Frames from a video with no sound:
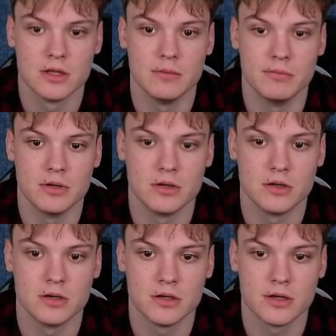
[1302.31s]

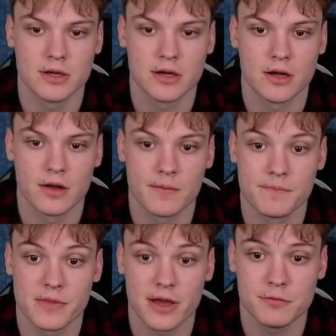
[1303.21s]
but
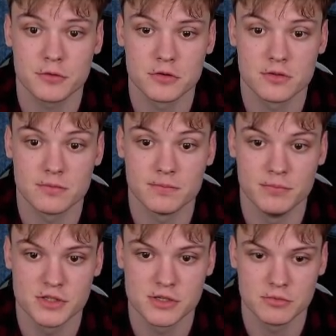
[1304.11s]
I thought
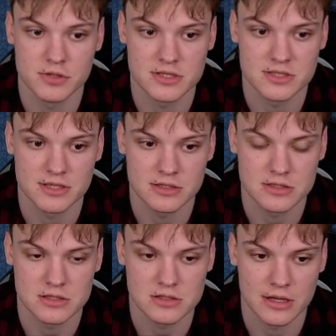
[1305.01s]
bishop to e6
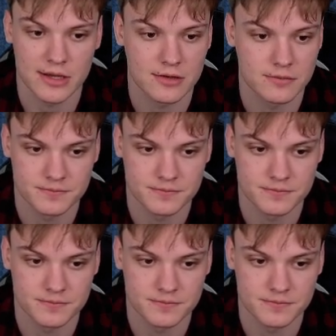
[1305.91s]
is like